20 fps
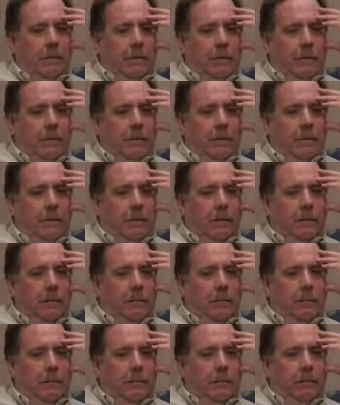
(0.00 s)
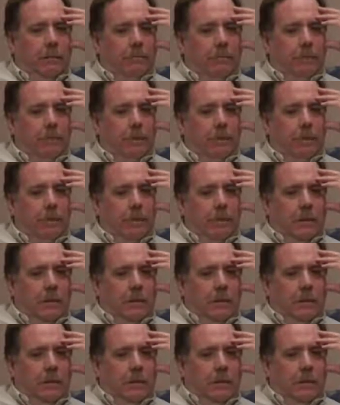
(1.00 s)
um,
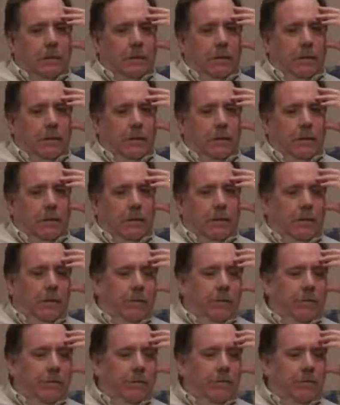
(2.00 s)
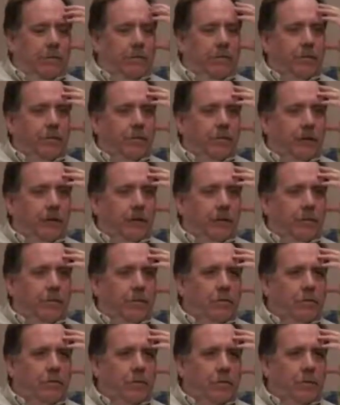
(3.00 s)
and there, there was a few that I
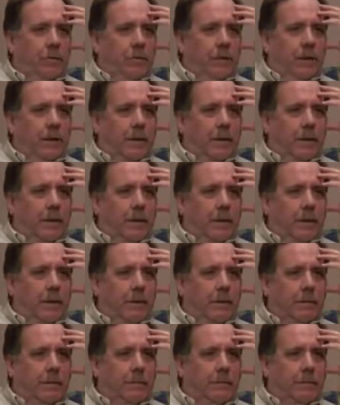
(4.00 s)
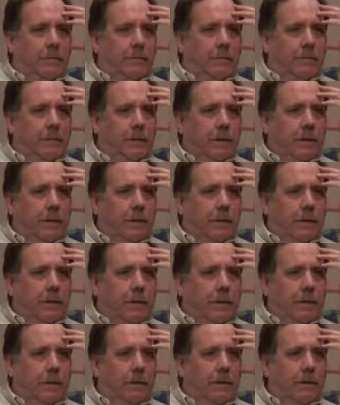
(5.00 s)
knew from Miami, but
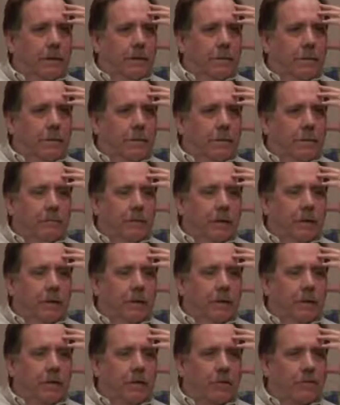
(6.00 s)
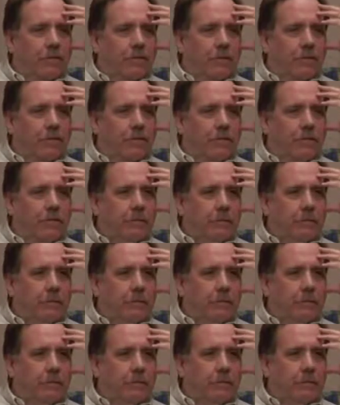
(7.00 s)
mm-hmm. um, by and large, most of them
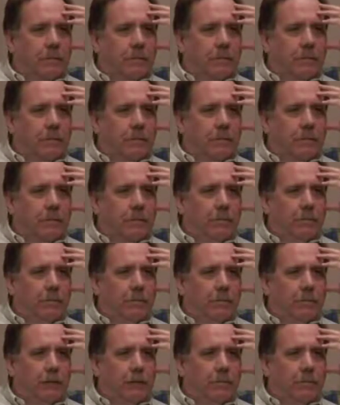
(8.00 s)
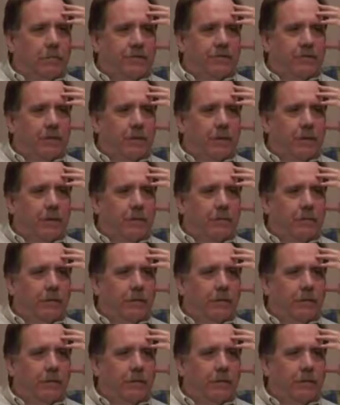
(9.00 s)
um, we had just met over
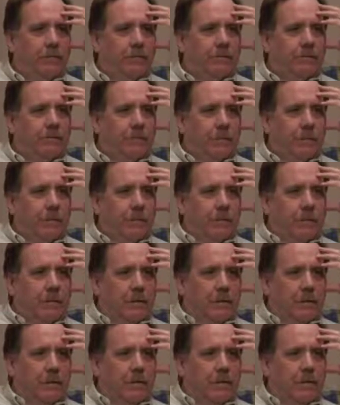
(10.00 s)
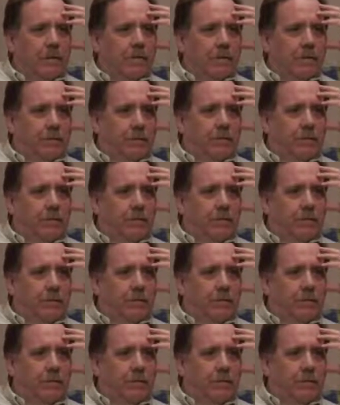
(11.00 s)
the last year or so.